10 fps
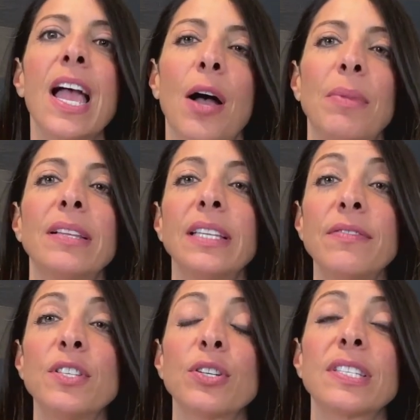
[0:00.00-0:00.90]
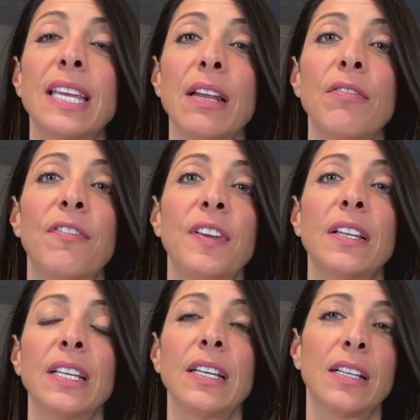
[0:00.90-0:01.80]
It leaves your skin
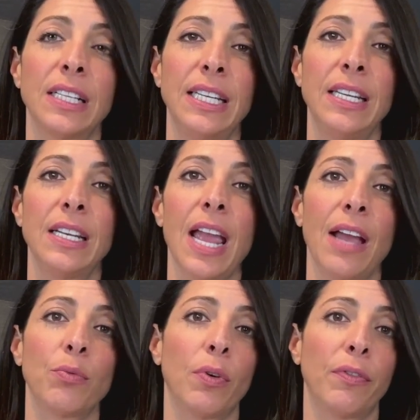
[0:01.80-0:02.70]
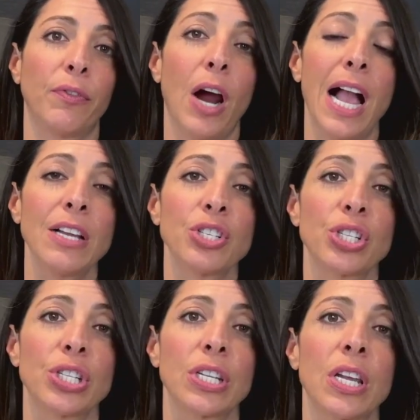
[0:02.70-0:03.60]
feeling clean and
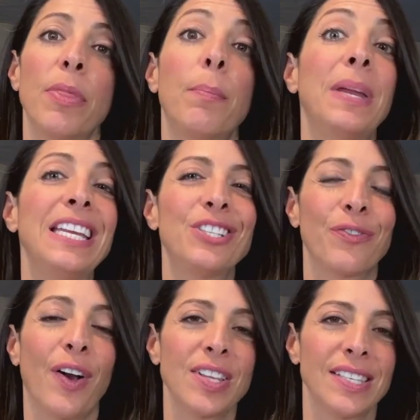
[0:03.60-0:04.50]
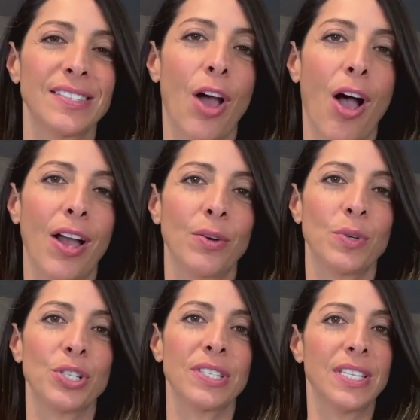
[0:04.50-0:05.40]
refreshed. The peach fuzz is gone,
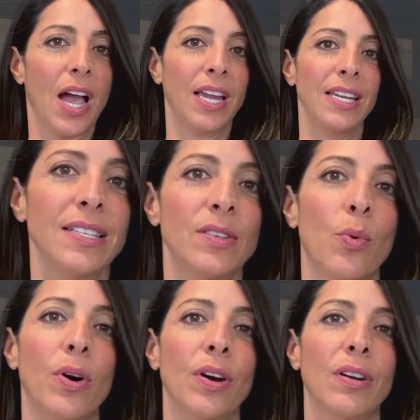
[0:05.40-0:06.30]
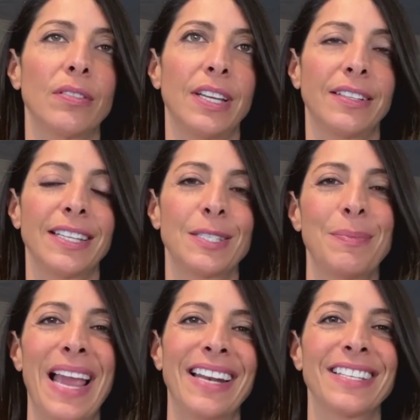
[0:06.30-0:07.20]
which is nice, or like, let's
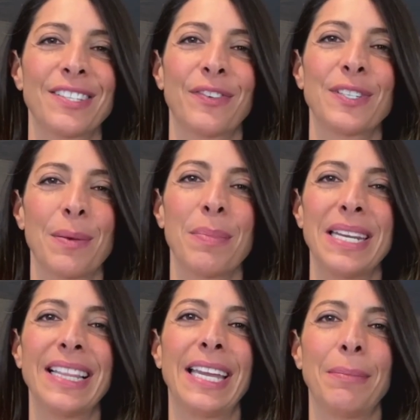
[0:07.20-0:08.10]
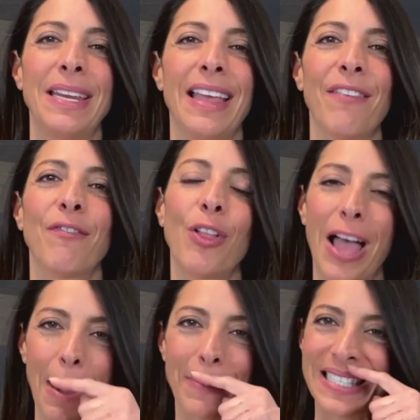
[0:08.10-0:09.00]
be honest, for somebody like me, that
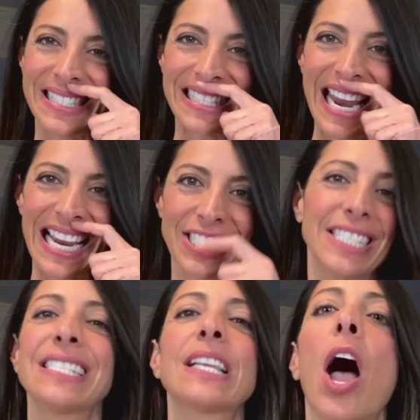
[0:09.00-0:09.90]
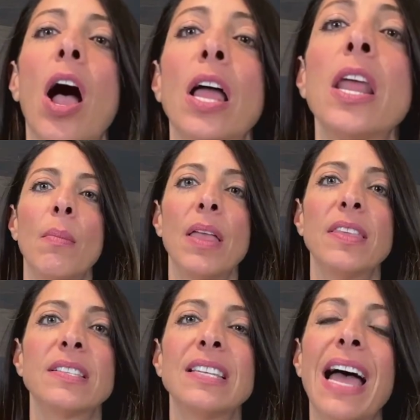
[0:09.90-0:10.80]
full-on mustache is gone. But
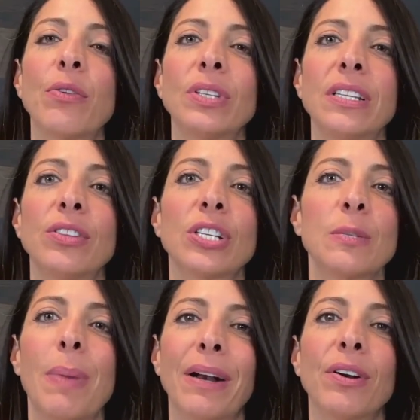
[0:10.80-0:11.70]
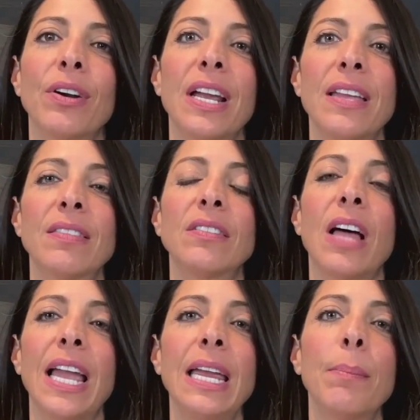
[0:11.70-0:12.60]
this not only looks better in the
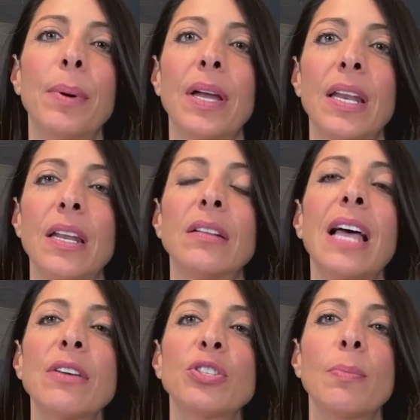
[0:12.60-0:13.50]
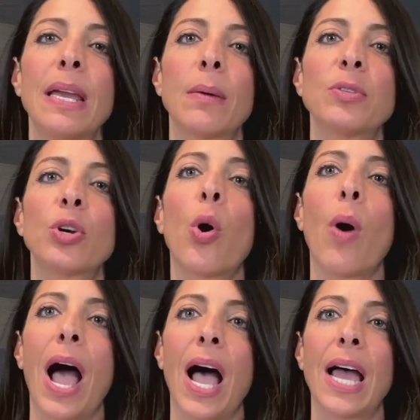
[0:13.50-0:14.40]
light, but it allows your makeup to go
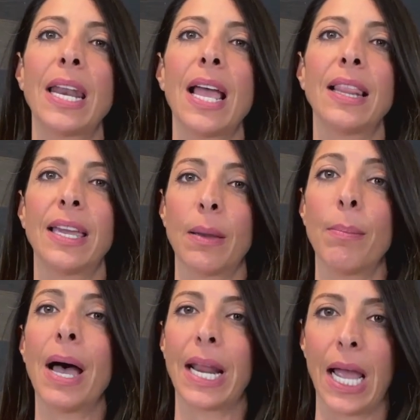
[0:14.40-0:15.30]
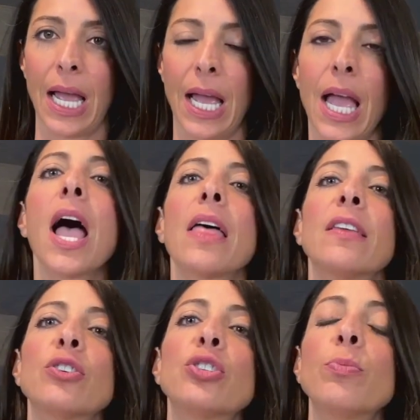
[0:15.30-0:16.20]
on like butter.
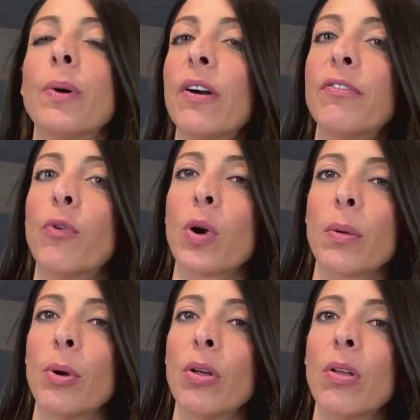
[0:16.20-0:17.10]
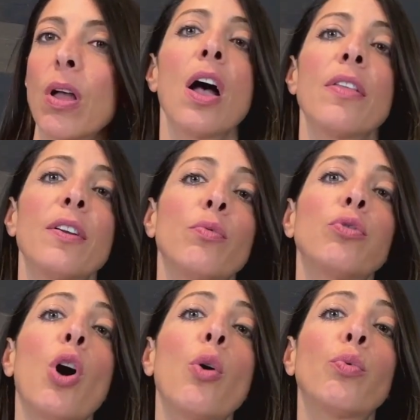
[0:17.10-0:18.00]
They're super affordable. They're
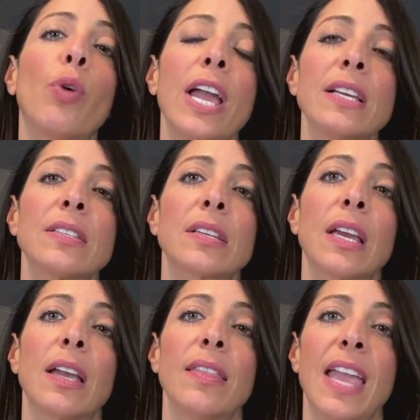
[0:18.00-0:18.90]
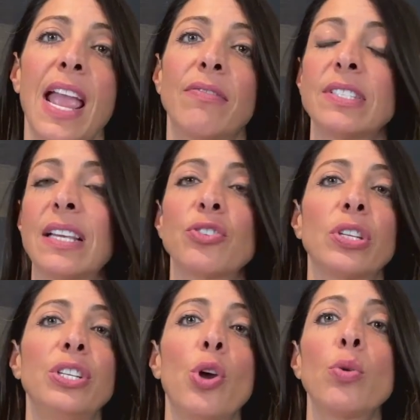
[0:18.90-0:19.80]
low risk. They have
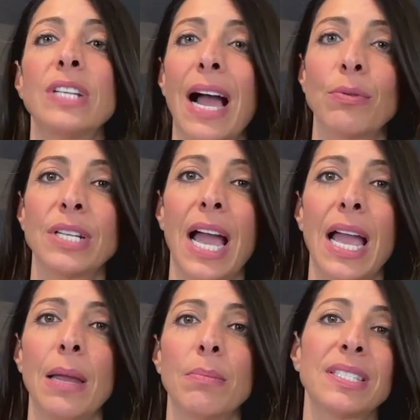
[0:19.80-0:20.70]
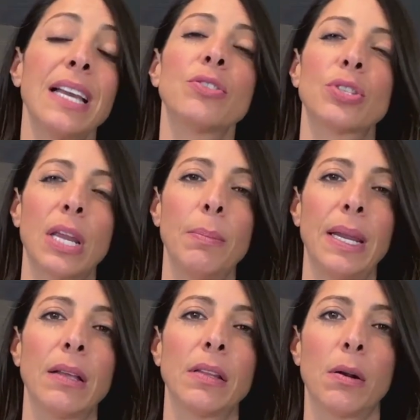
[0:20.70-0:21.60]
essentially no downtime, besides your skin
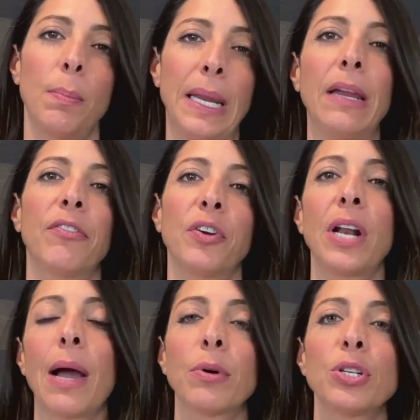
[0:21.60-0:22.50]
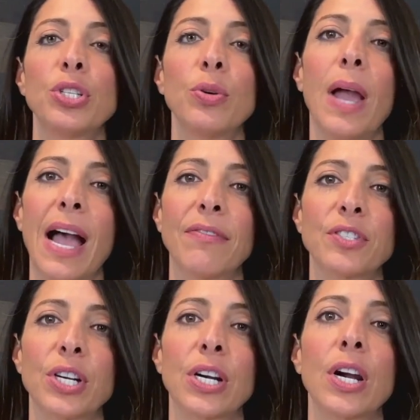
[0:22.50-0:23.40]
being a little pink for an hour or two
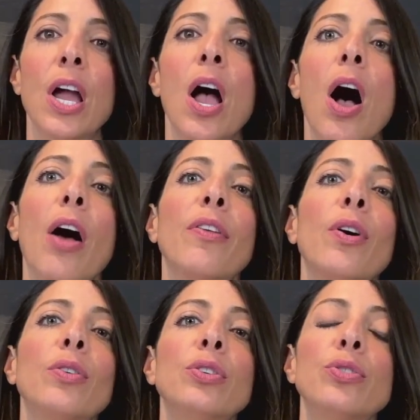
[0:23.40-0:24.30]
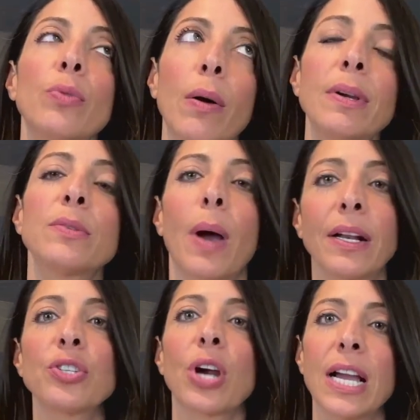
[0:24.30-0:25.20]
after. Although you do always
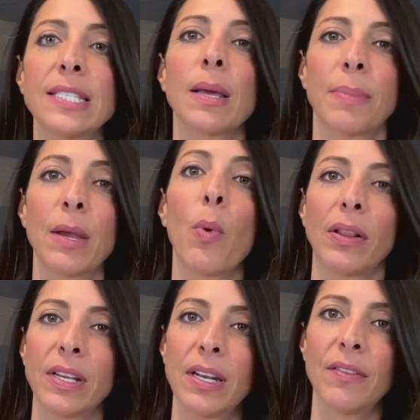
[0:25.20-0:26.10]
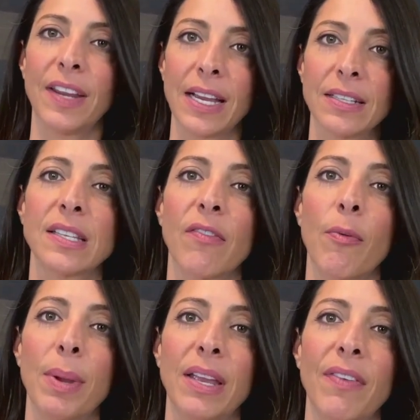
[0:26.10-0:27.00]
want to try something well in advance of a
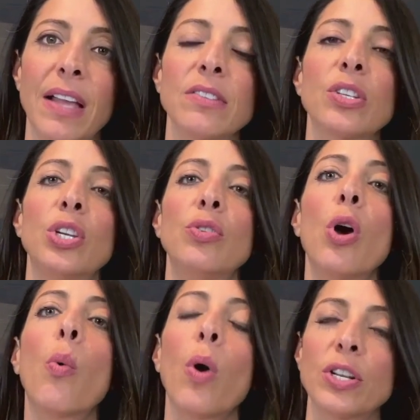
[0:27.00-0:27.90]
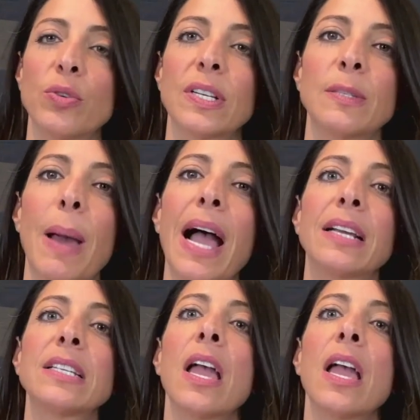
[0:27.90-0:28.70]
big event so you know what to expect.